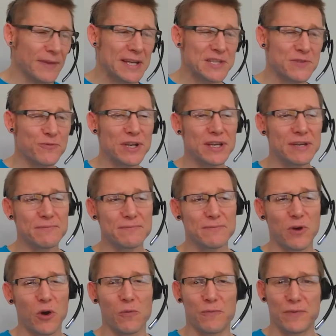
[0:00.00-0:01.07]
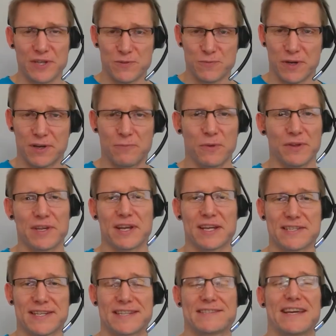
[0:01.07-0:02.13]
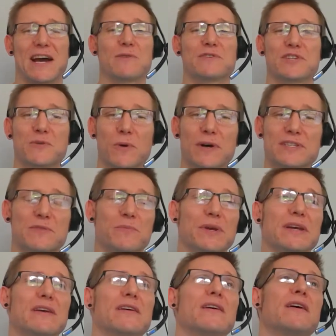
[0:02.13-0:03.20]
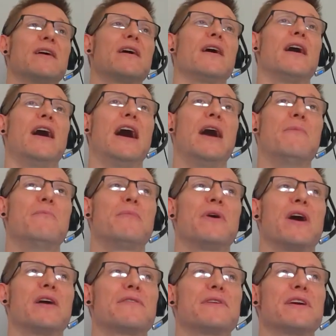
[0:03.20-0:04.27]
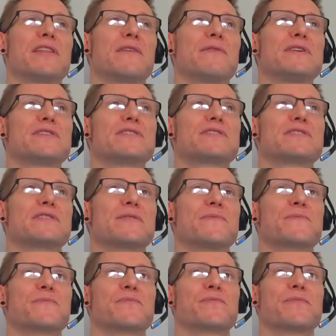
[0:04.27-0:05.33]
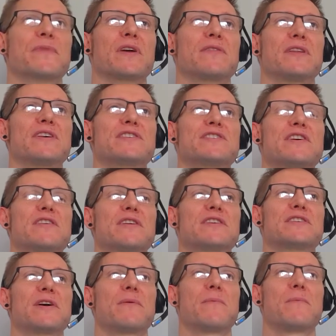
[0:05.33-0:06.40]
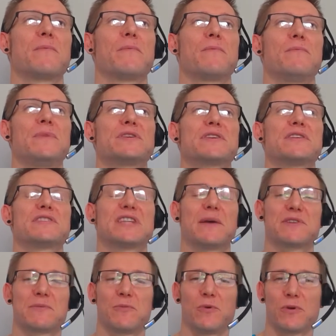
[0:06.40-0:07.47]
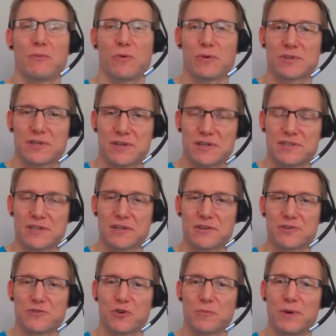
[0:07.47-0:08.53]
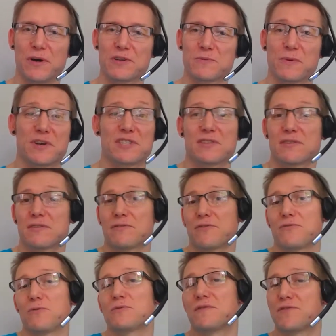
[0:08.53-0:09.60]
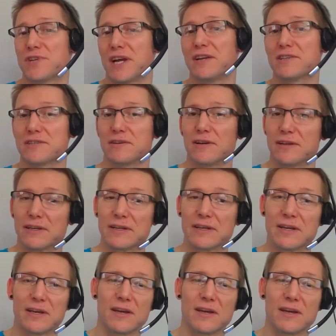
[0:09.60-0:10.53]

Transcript: is a really obvious one and one that gets touted quite a bit. Um, but I think there is there's certainly some misconception of what, what considered a strong password because the, the, the, rules have changed slightly.